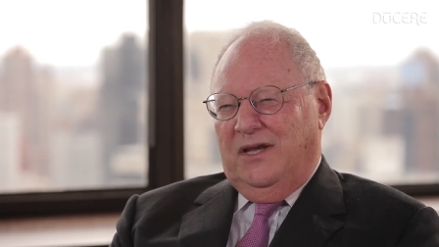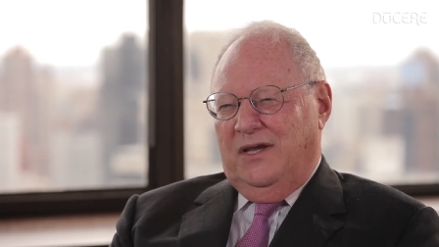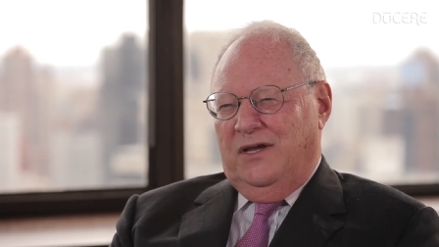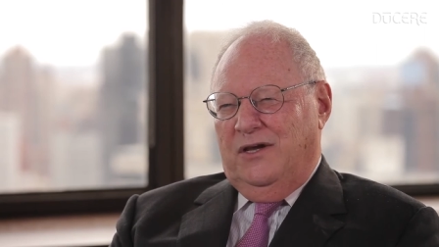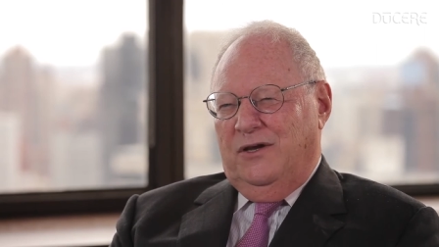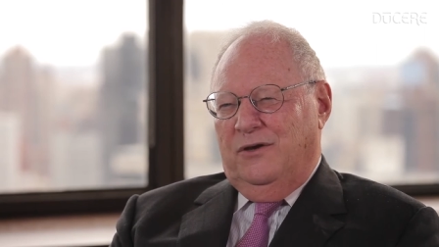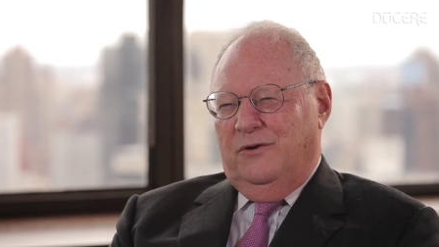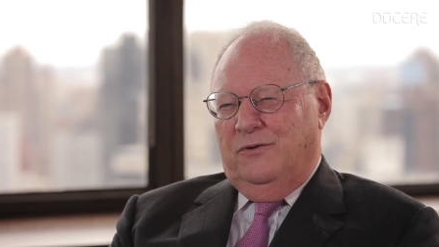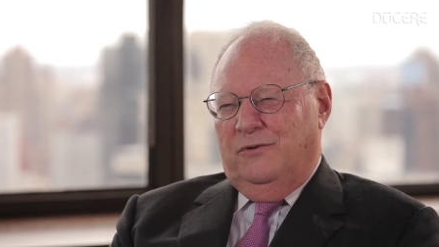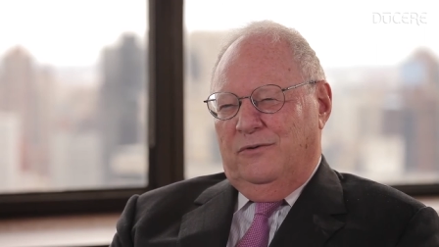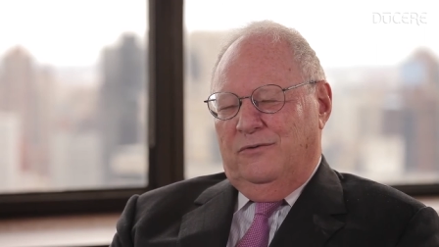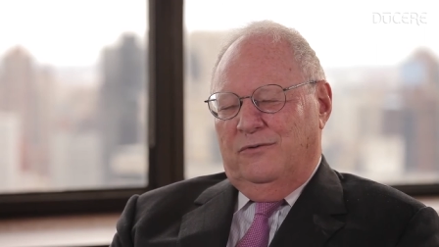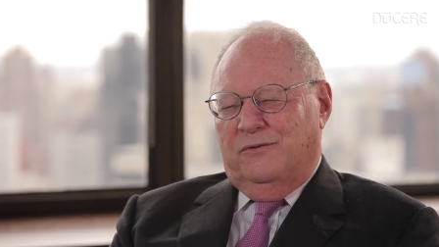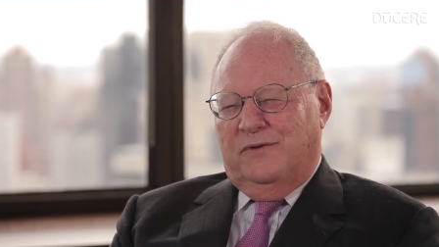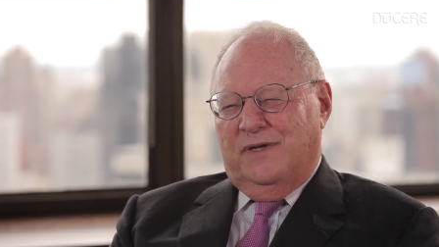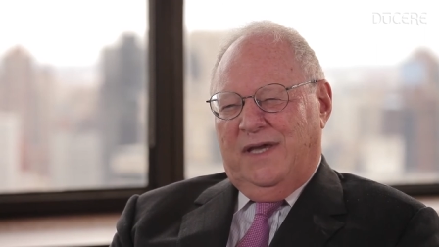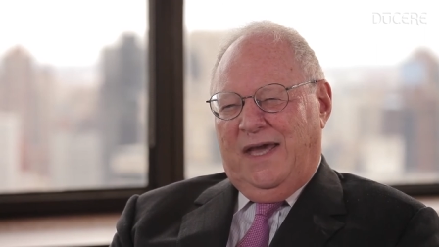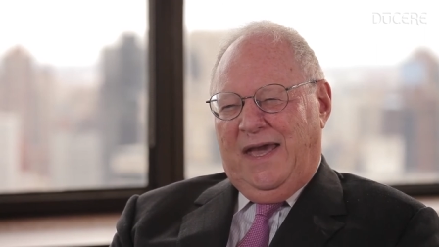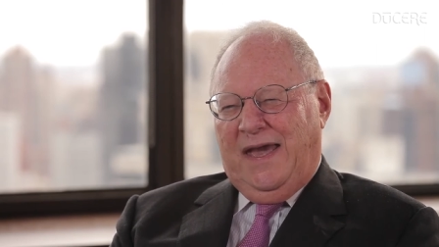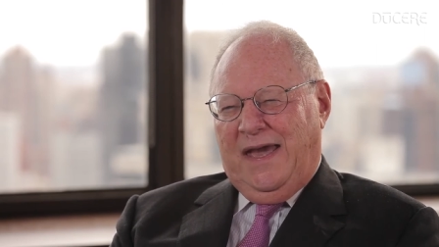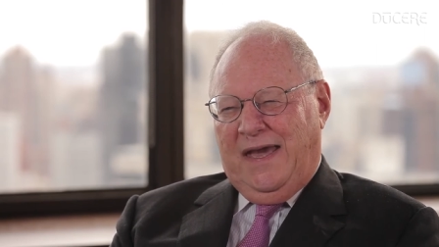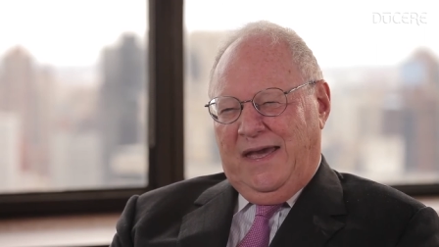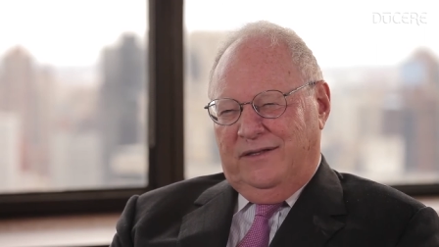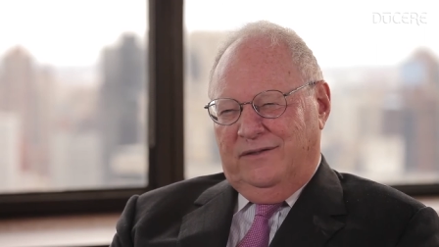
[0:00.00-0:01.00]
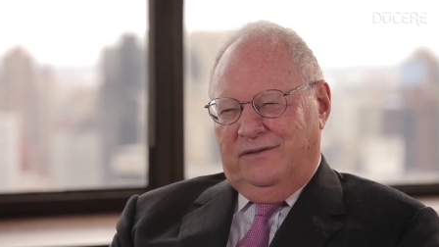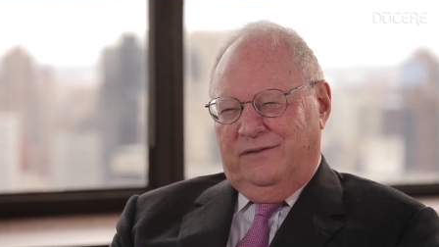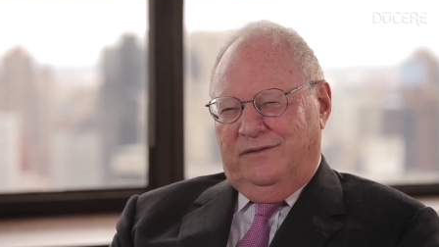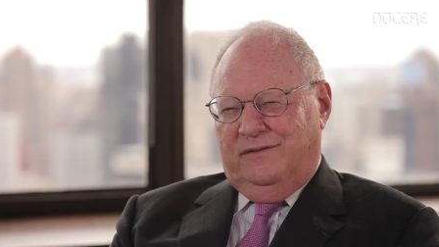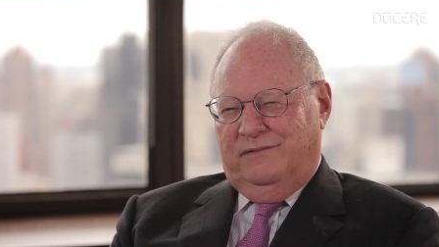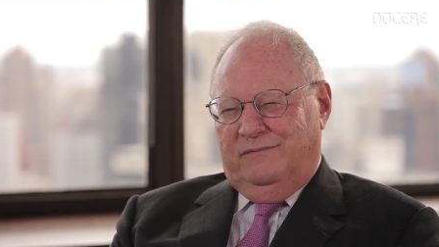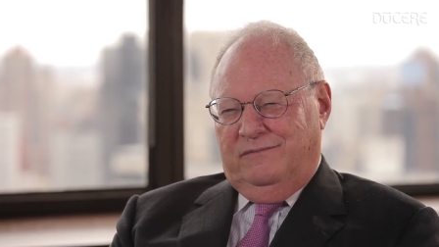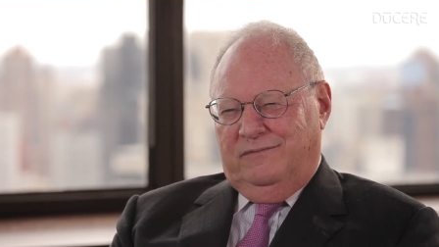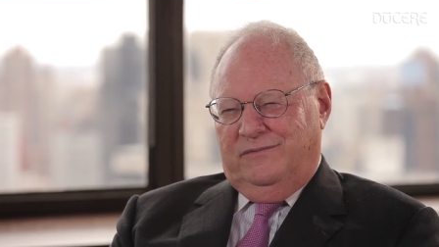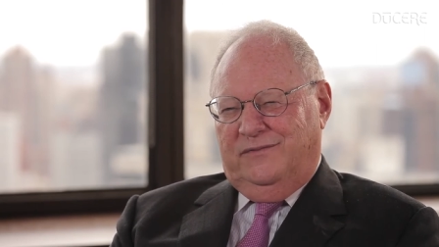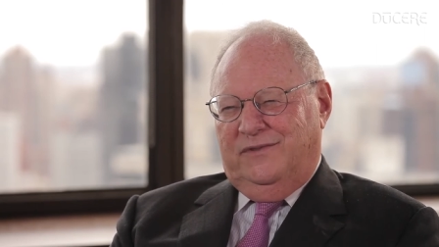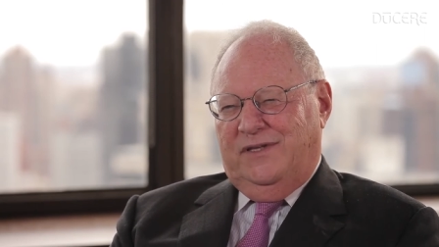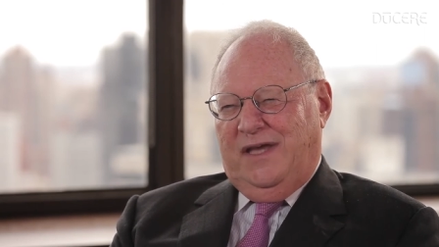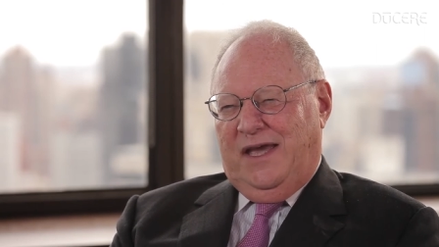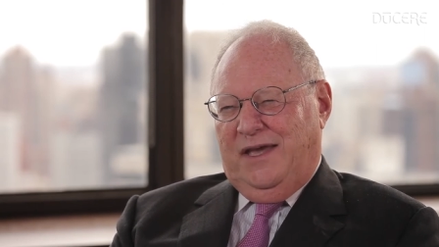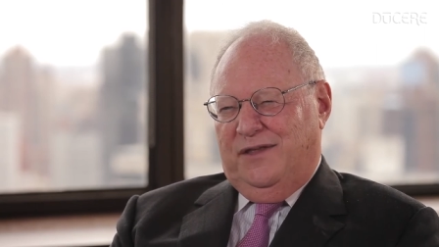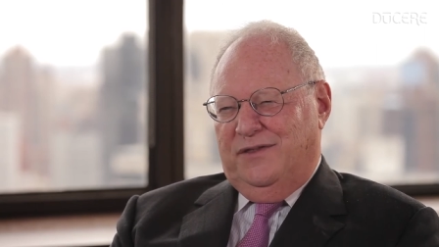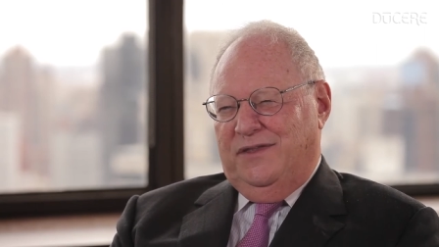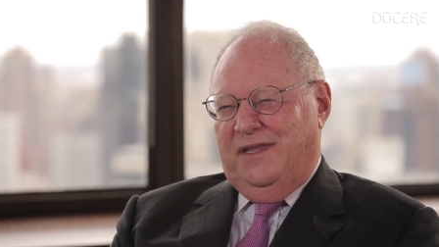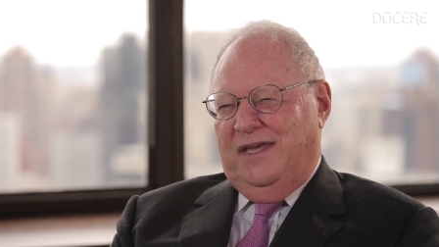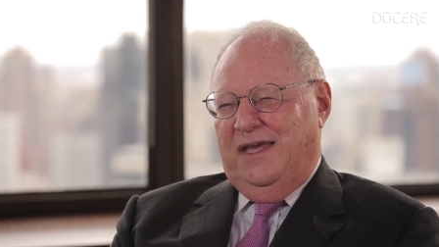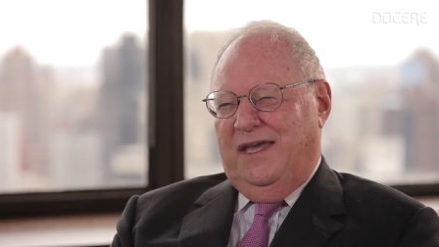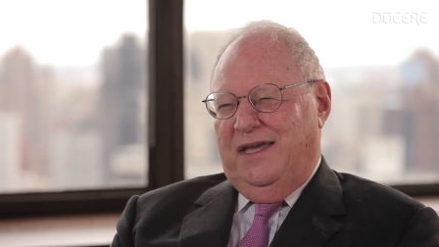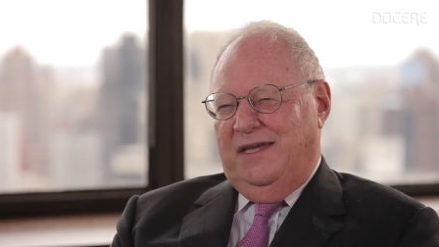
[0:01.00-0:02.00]
who can't take
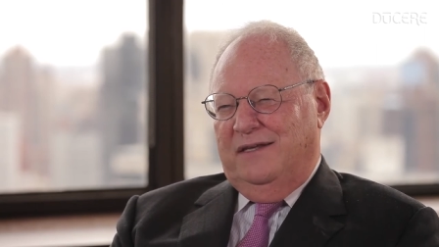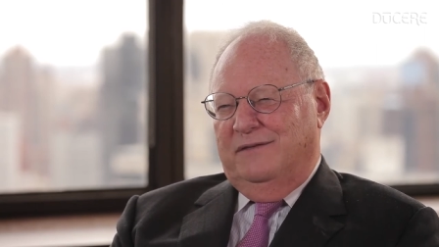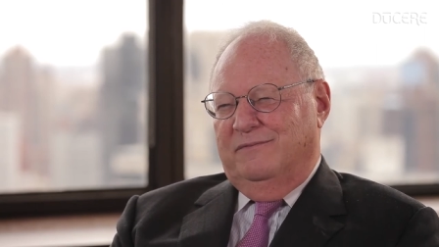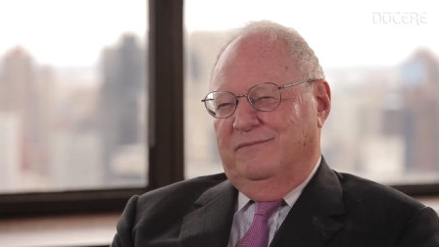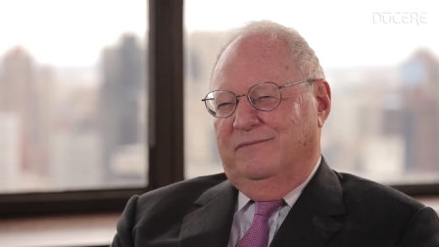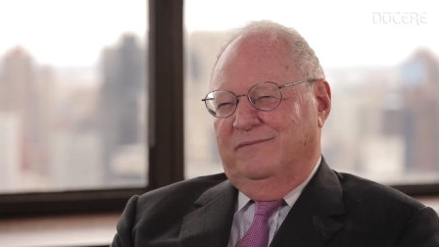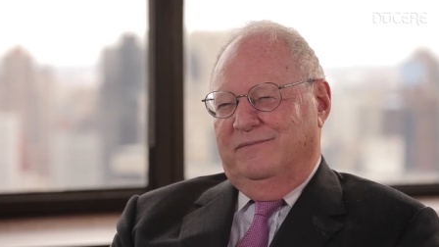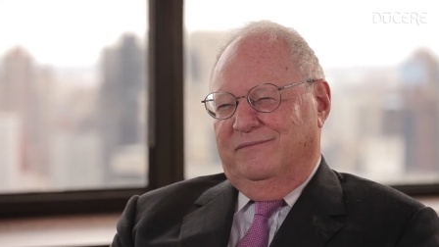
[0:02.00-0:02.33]
the heat